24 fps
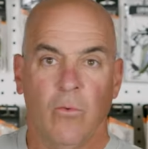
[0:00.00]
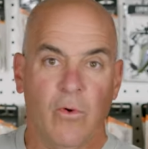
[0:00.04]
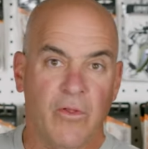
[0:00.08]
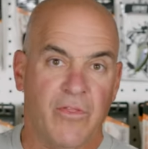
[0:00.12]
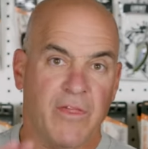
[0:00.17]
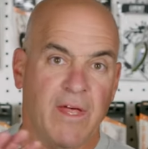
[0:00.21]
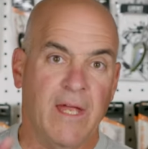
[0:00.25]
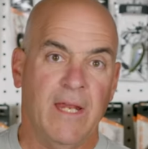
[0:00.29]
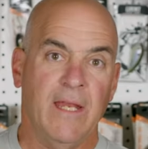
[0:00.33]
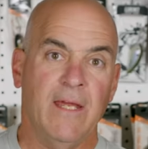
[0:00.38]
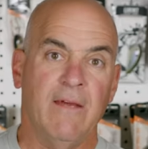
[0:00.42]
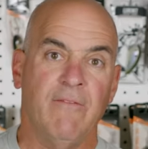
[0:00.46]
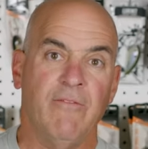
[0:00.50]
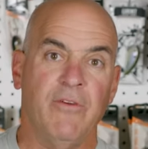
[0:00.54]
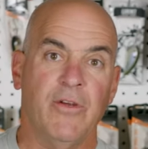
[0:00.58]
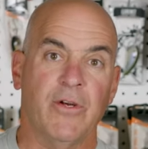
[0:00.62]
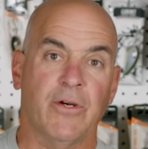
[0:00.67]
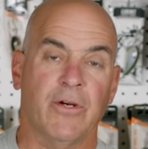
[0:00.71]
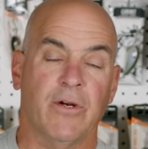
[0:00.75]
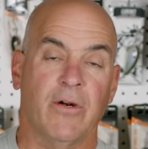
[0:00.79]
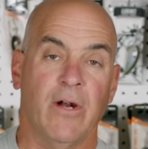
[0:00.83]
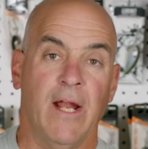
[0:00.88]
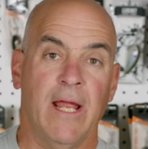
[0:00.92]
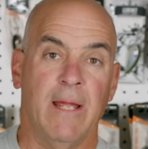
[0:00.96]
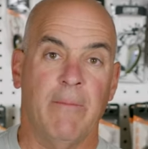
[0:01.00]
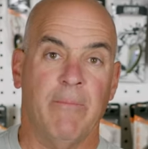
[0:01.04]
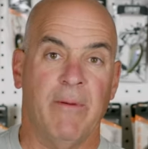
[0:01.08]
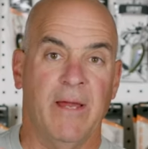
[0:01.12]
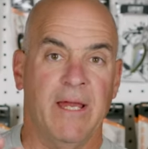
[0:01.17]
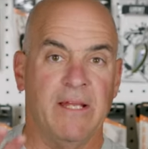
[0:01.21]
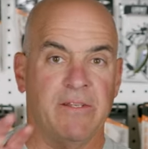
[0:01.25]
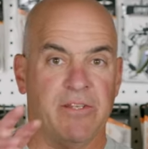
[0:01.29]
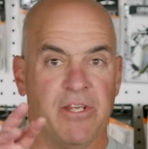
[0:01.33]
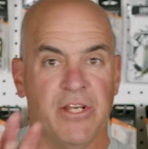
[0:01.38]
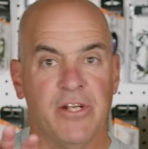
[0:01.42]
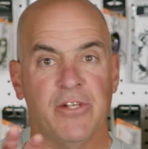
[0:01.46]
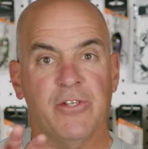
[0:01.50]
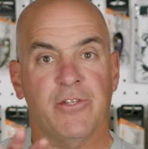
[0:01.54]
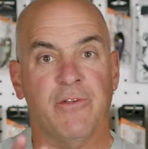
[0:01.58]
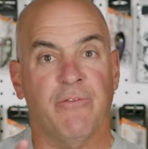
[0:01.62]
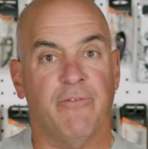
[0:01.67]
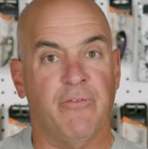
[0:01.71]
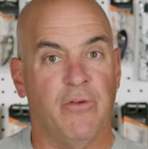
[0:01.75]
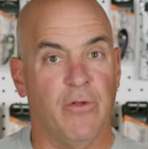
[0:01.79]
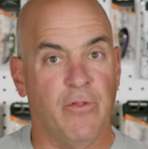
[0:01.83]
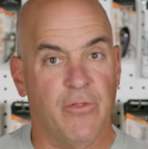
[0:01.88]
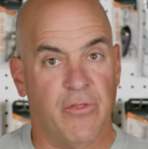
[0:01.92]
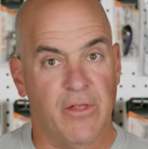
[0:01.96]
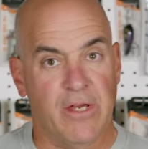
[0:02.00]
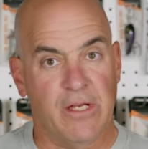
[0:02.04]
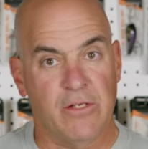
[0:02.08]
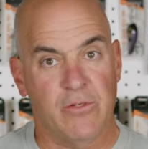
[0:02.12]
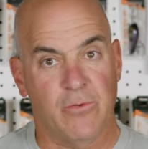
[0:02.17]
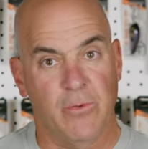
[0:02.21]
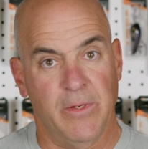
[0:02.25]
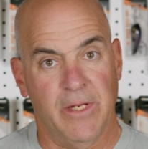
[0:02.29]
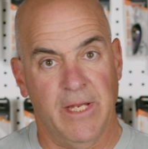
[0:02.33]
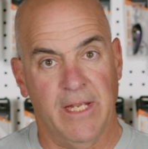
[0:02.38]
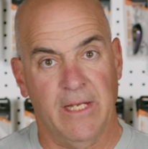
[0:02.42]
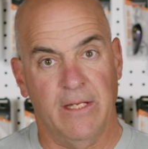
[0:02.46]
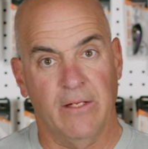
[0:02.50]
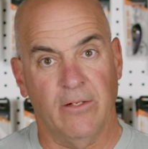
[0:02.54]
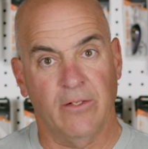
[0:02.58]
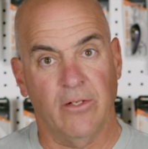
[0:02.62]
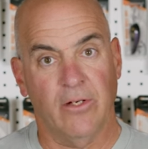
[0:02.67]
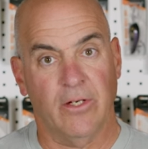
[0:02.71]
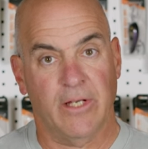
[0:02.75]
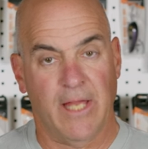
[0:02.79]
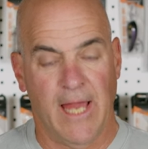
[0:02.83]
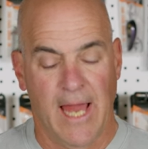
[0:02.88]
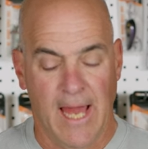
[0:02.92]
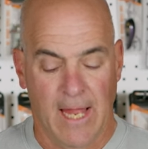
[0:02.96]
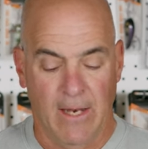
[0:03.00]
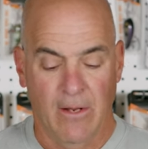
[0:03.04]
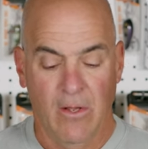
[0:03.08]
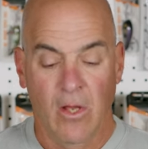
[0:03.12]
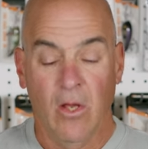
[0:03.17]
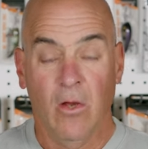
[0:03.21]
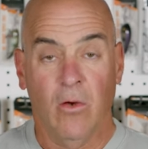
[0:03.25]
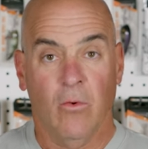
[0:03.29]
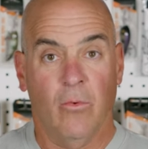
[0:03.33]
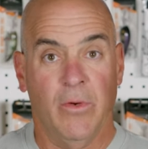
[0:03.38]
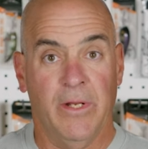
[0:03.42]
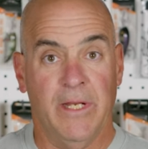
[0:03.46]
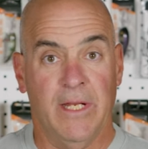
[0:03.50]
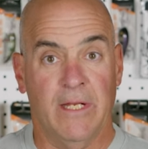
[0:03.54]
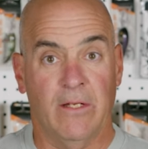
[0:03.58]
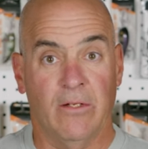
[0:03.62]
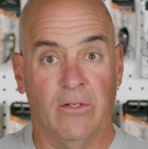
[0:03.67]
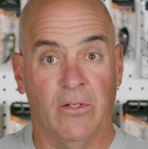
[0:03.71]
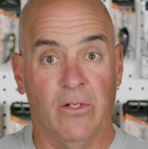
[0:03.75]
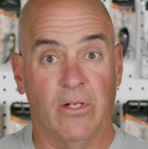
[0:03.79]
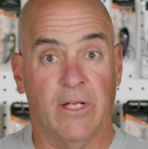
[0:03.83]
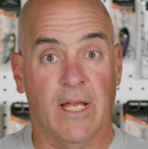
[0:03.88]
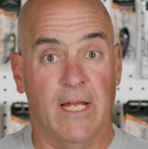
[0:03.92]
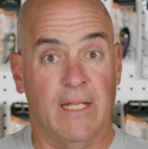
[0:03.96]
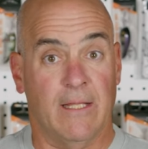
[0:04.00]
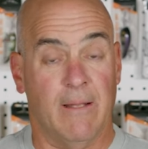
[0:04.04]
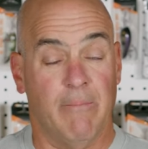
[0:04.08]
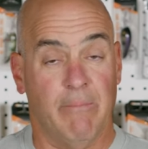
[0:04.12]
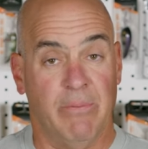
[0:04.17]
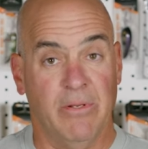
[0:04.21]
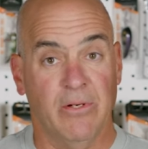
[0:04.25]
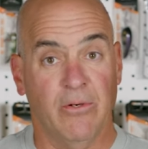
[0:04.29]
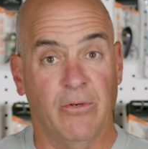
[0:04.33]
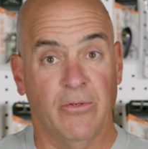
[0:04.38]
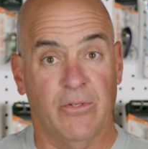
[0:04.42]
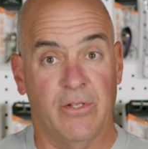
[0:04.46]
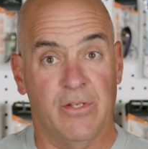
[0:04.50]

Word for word: With any of your crankbaits, here's a few things we need to look at. We need to look at the bill